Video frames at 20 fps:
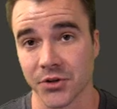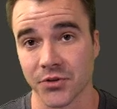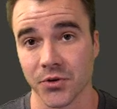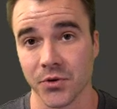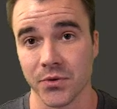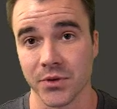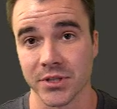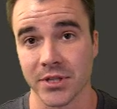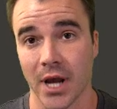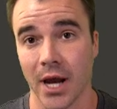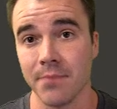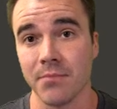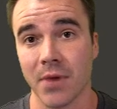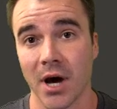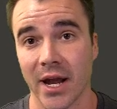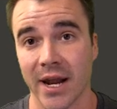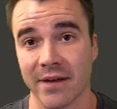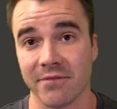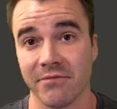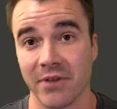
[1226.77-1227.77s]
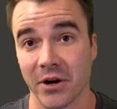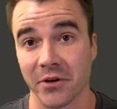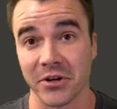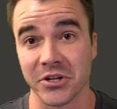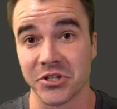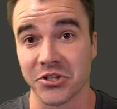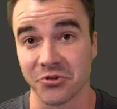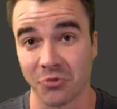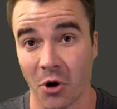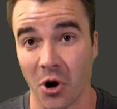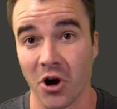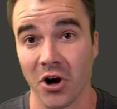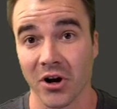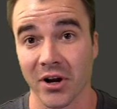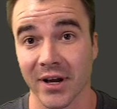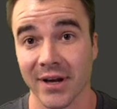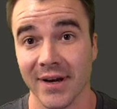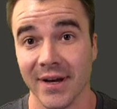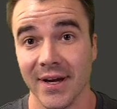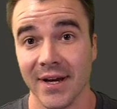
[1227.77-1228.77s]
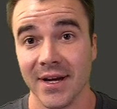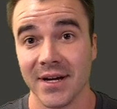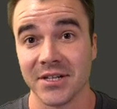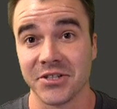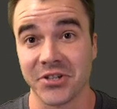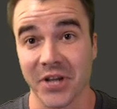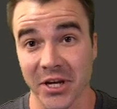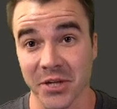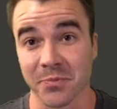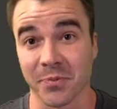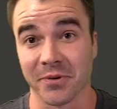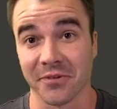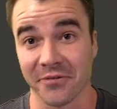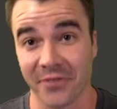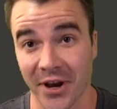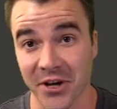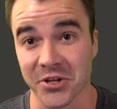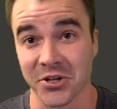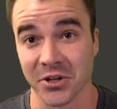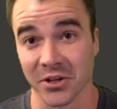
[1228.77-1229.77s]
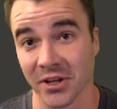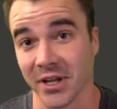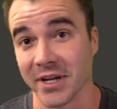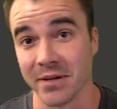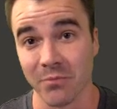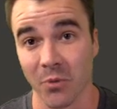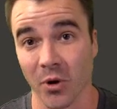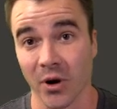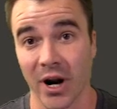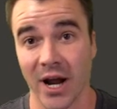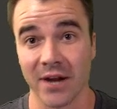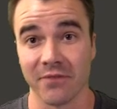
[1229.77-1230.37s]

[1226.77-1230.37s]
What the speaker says: truth is I'm not a very strong chess professional anymore.